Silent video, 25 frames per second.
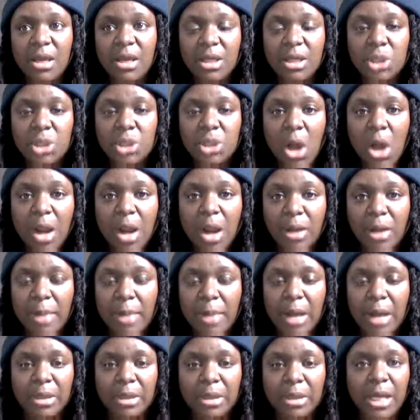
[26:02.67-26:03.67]
talking
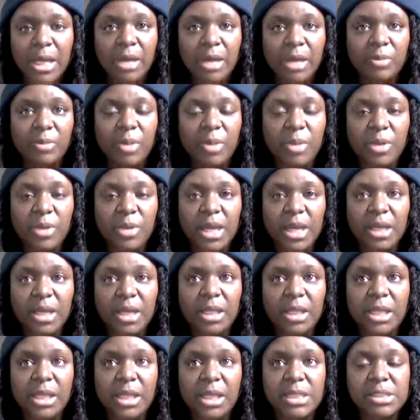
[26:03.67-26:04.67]
about, people that
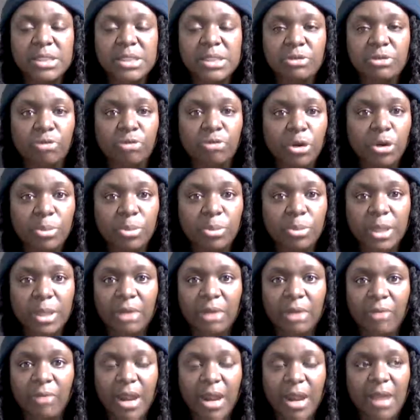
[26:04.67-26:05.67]
he's groped and
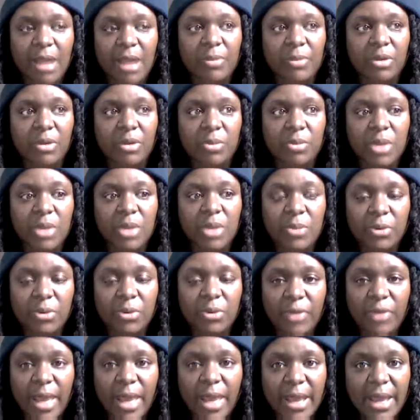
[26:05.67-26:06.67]
grabbed, and the people
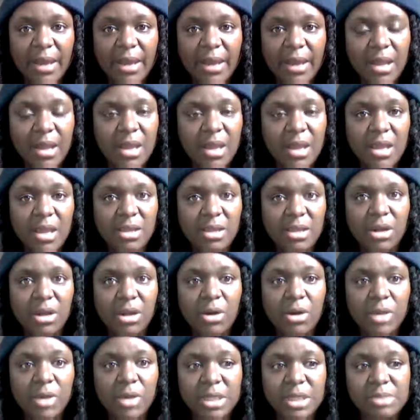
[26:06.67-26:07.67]
that
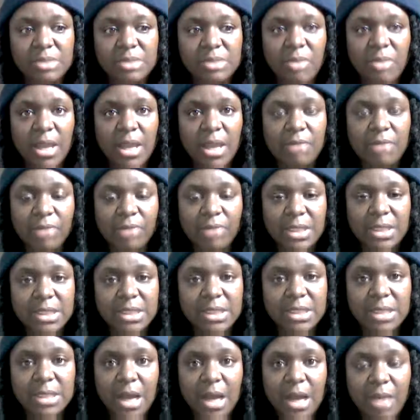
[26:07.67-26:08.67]
he's made
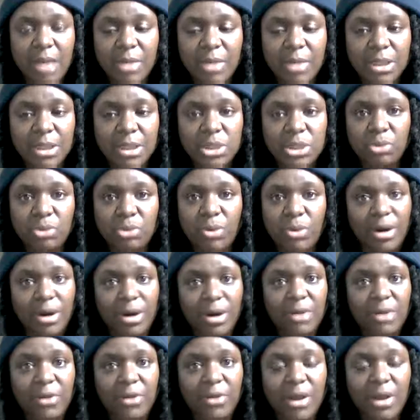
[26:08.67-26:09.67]
racist comments to? Where are
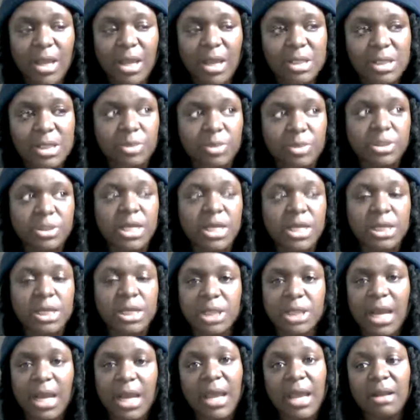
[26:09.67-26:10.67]
their heads of protection?
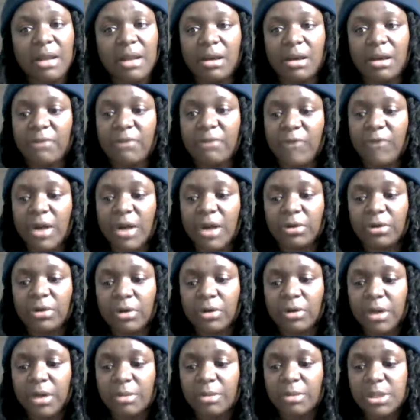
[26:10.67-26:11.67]
I had to unfollow her,
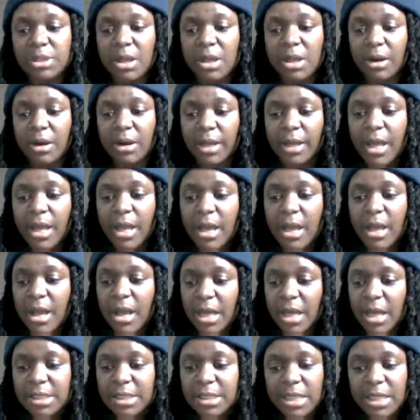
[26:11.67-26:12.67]
and I'm sorry.
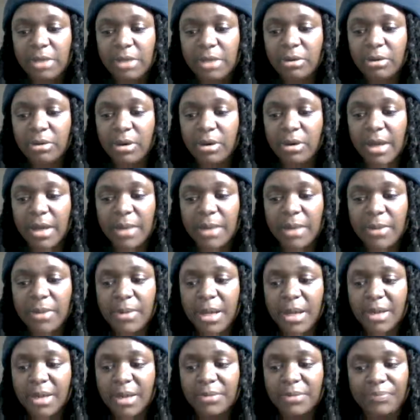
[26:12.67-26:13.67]
I said, and
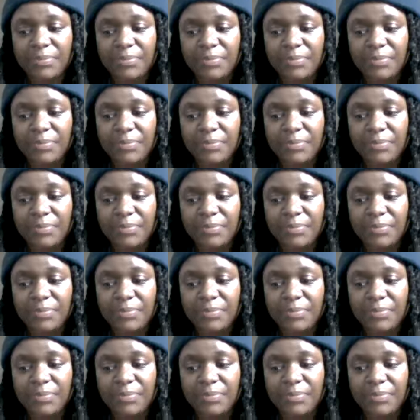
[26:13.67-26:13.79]
I